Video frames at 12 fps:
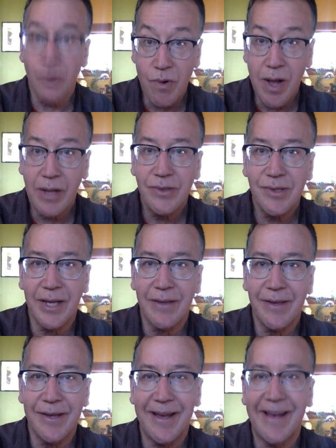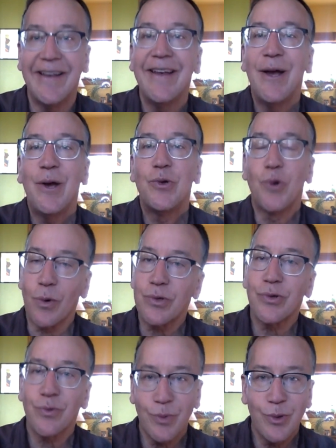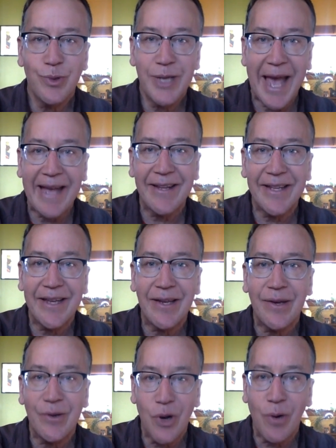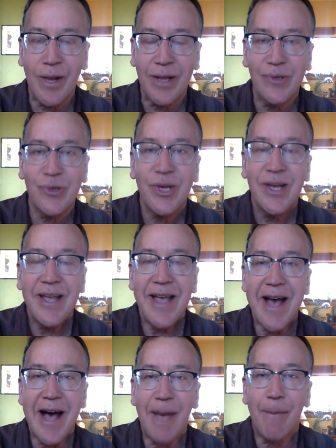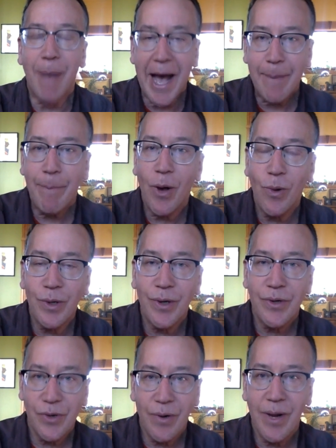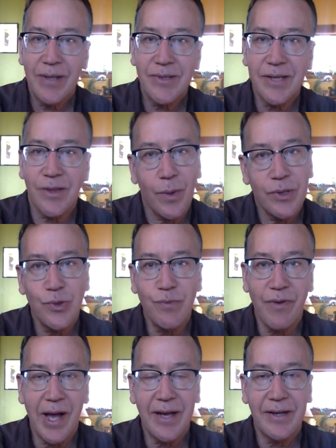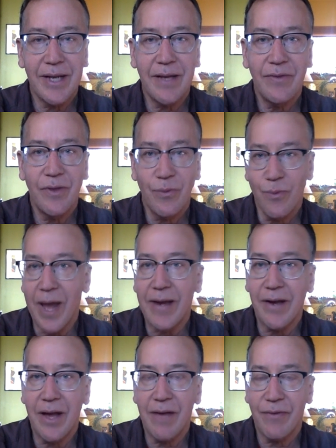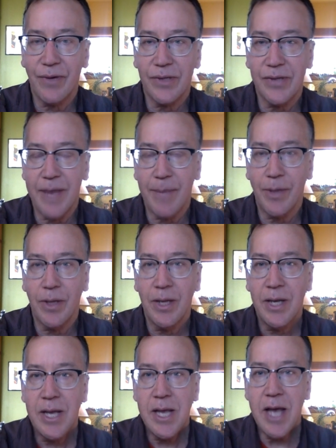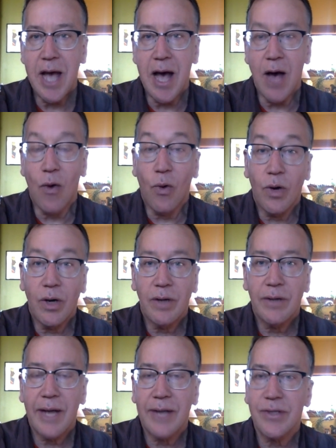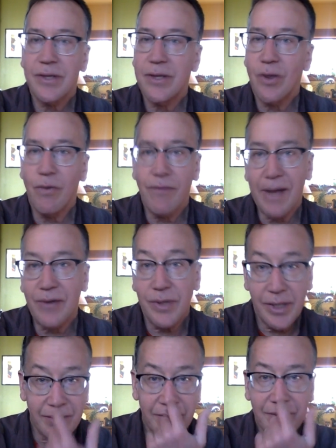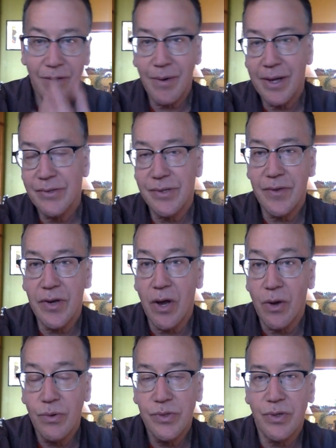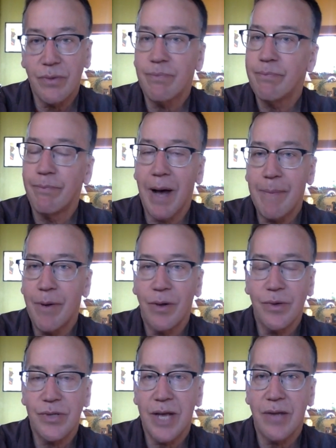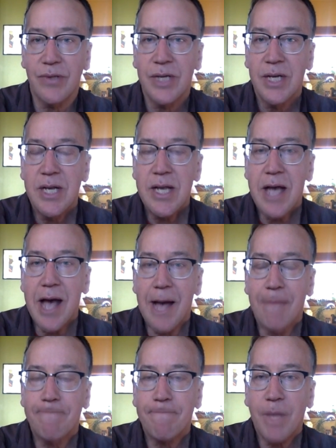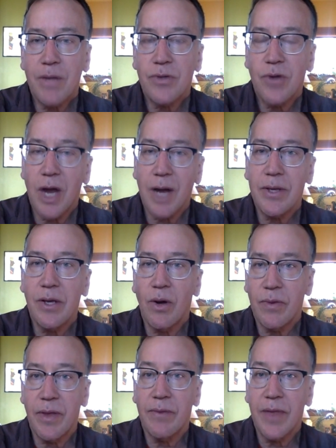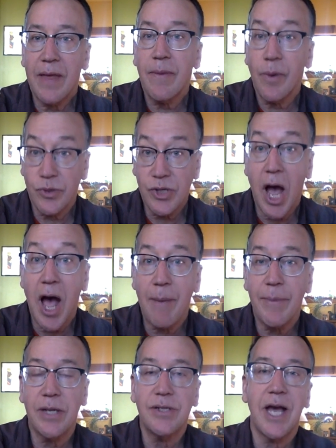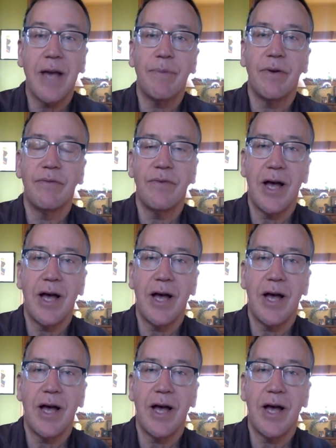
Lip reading: neurons, like the dorsal root ganglion neurons, bipolar neurons, like the ones you find in the retina, for example, or actually the olfactory neurons in the nose or bipolar cells. Then the most common type of